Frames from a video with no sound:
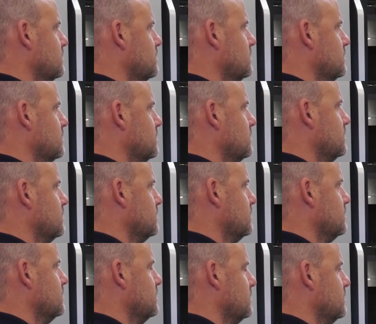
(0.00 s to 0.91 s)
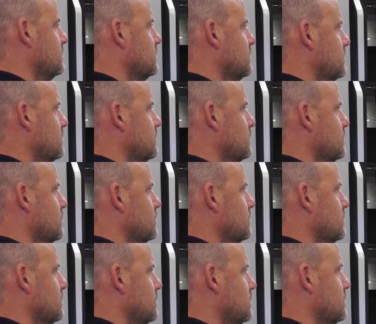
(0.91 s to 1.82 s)

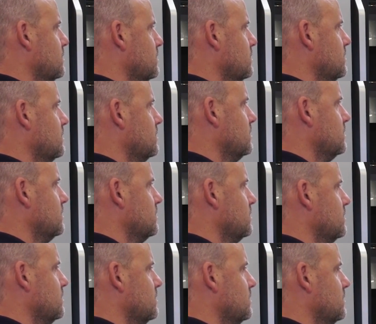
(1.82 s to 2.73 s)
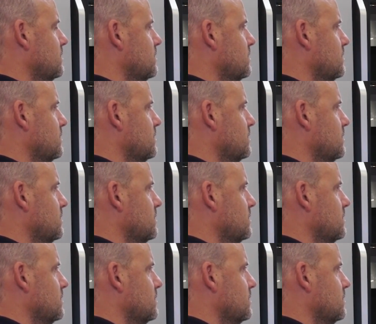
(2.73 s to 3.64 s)

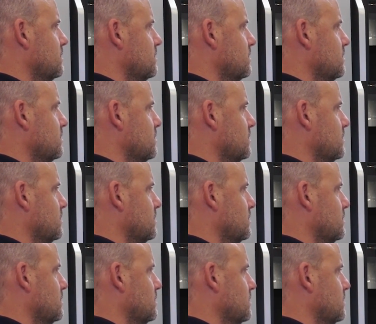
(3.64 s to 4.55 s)
The person shown says nothing.